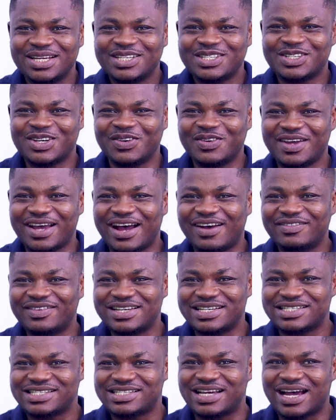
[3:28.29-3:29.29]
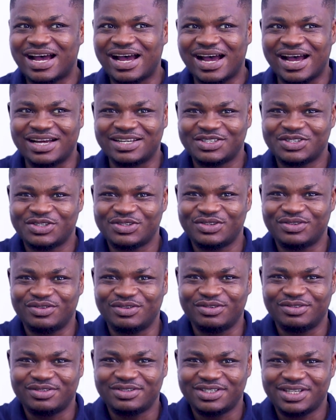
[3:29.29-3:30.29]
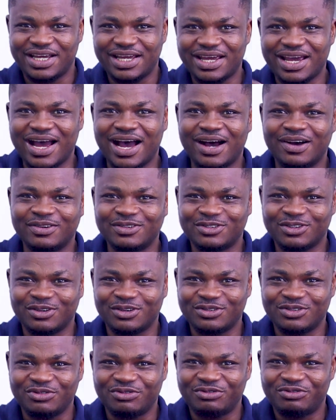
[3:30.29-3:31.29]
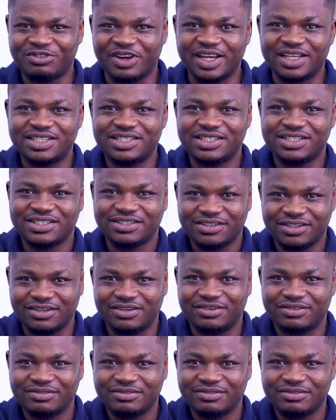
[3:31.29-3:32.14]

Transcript: So we have the sa as to take out or to fetch,